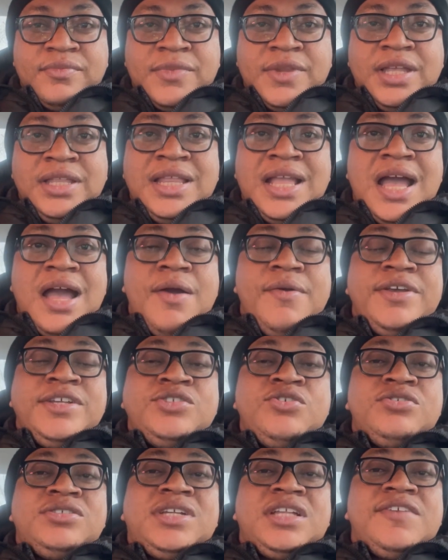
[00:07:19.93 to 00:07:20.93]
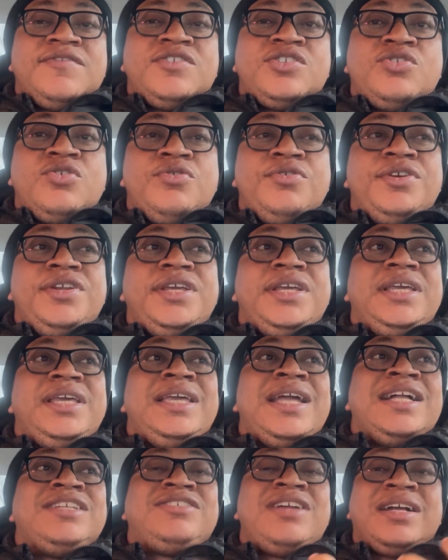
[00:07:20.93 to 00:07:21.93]
Now, his own side of the story,
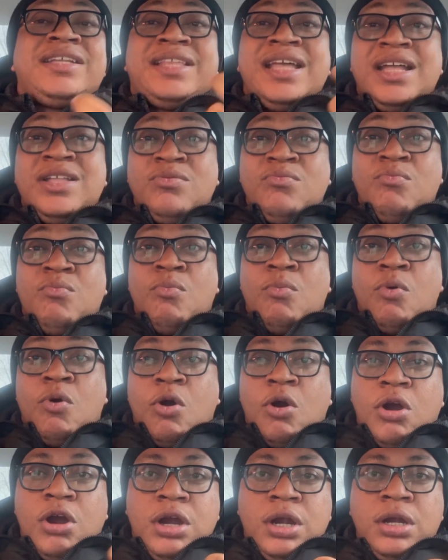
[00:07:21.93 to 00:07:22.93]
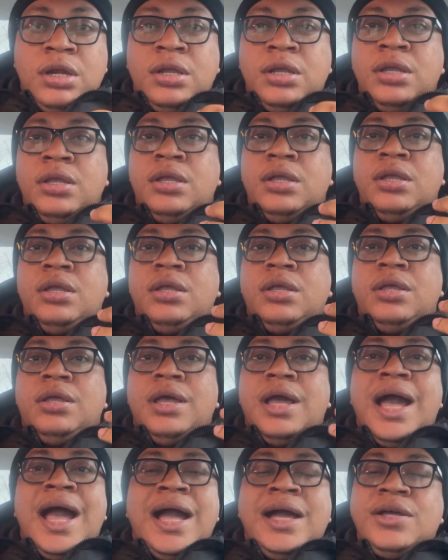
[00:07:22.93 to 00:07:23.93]
he attracted more
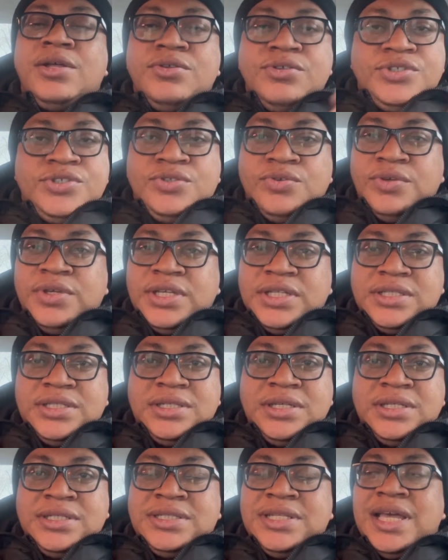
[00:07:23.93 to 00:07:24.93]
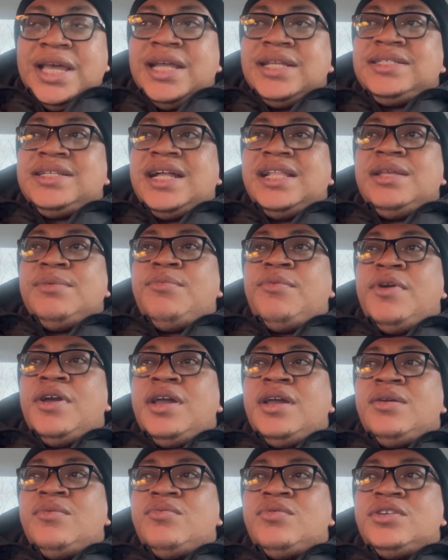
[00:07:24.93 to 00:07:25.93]
angles to it. He said Charly
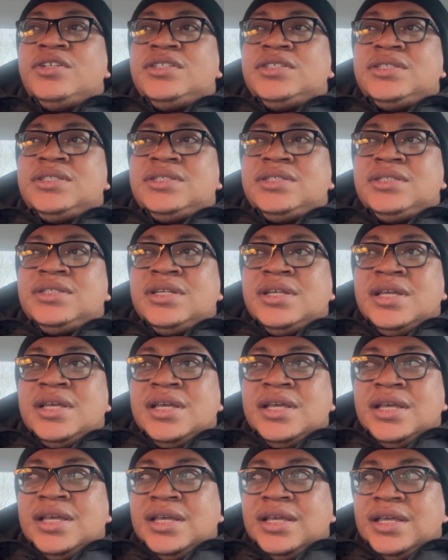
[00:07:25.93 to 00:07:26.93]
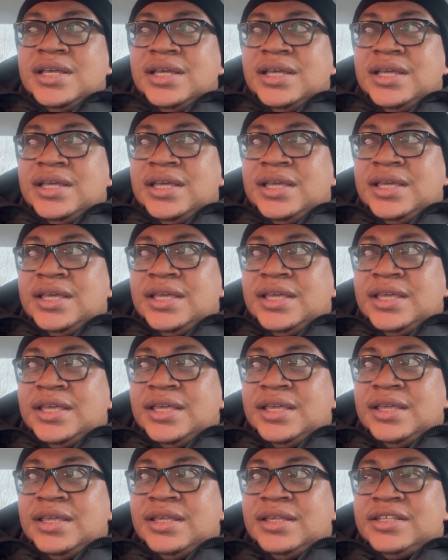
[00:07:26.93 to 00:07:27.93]
Boy was
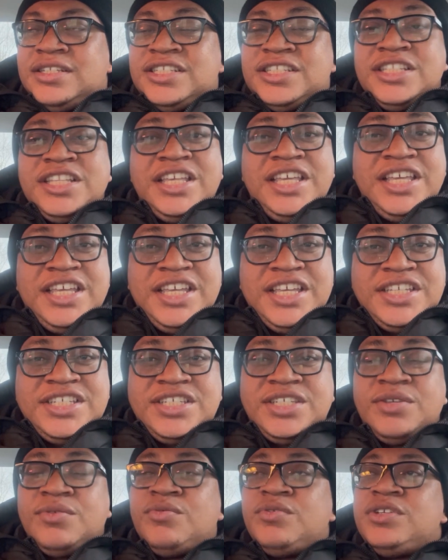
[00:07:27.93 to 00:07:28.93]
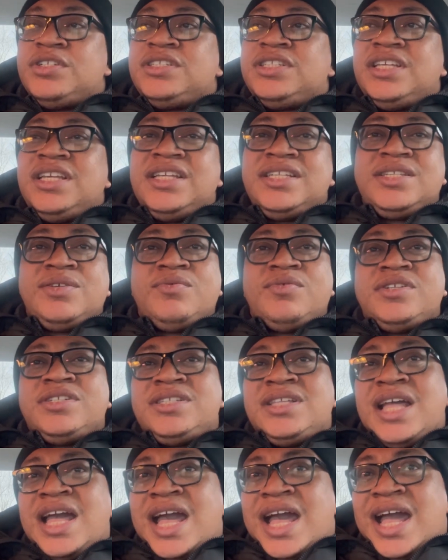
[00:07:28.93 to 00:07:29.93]
a snitch, he was this, he
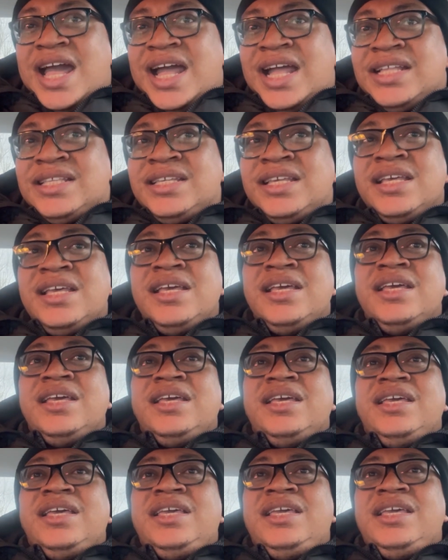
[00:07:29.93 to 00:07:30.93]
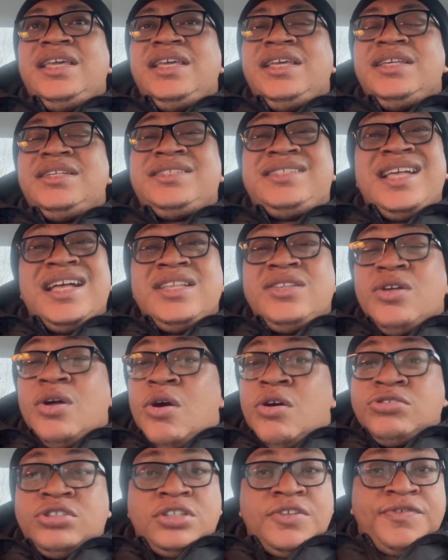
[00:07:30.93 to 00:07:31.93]
was that. He said
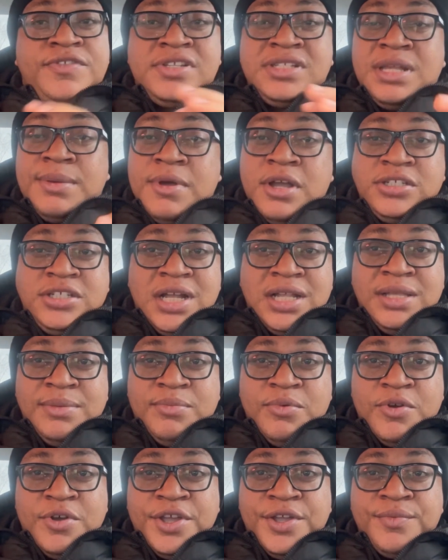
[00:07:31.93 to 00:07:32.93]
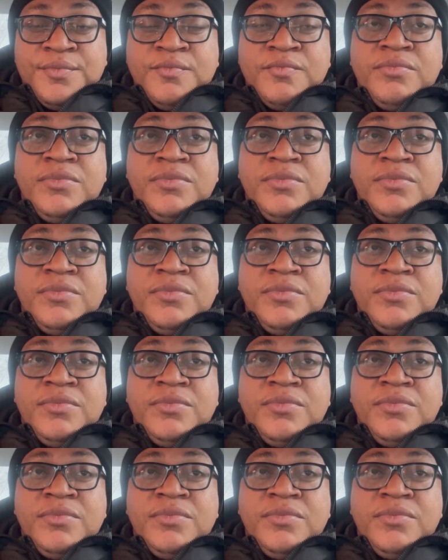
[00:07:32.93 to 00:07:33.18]
all sorts of things about Charly Boy.